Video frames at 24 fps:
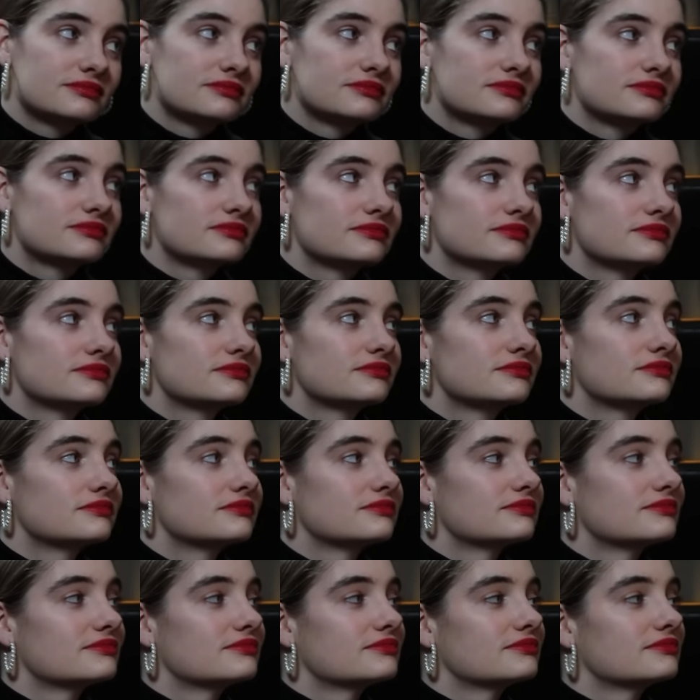
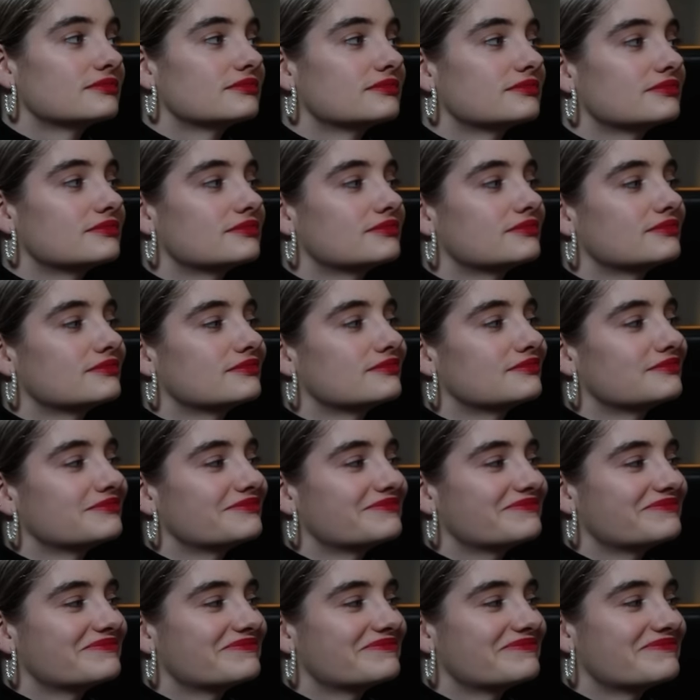
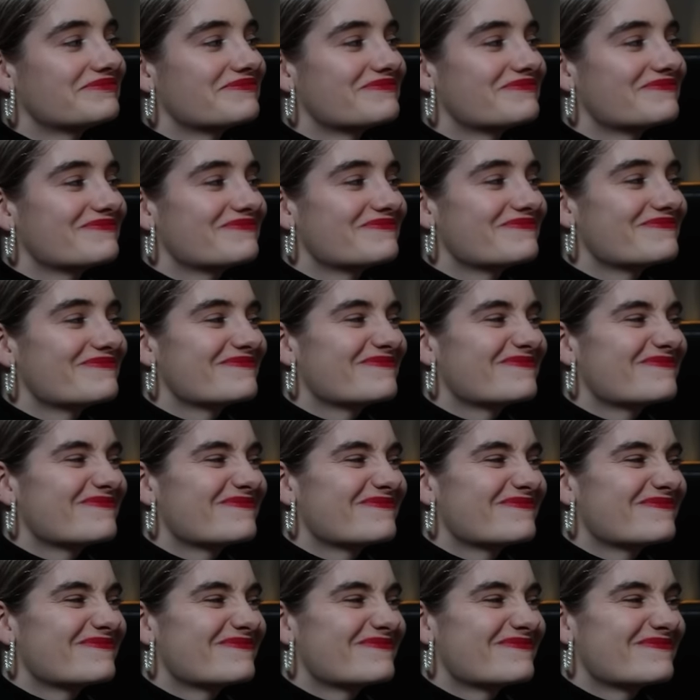
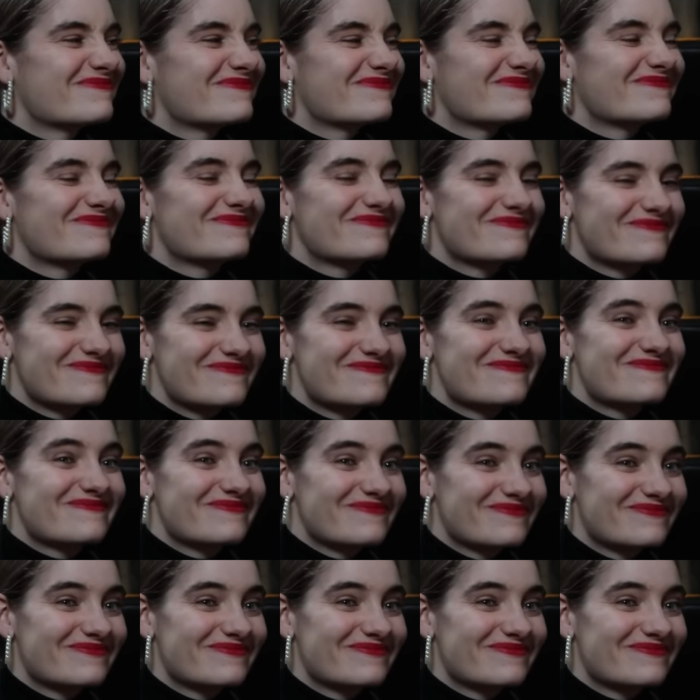(not speaking)